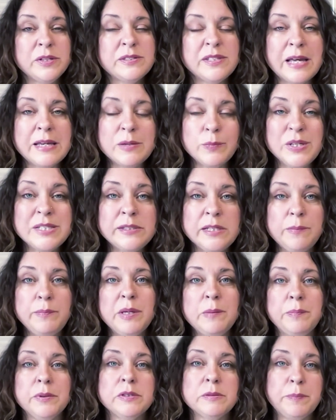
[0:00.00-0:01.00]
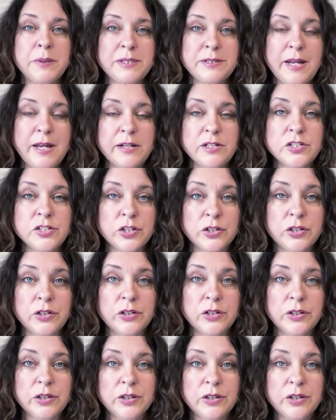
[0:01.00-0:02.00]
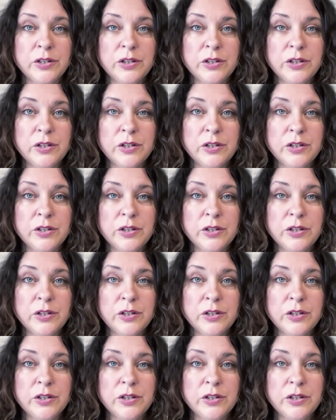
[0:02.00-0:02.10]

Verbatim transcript: We see people's potential.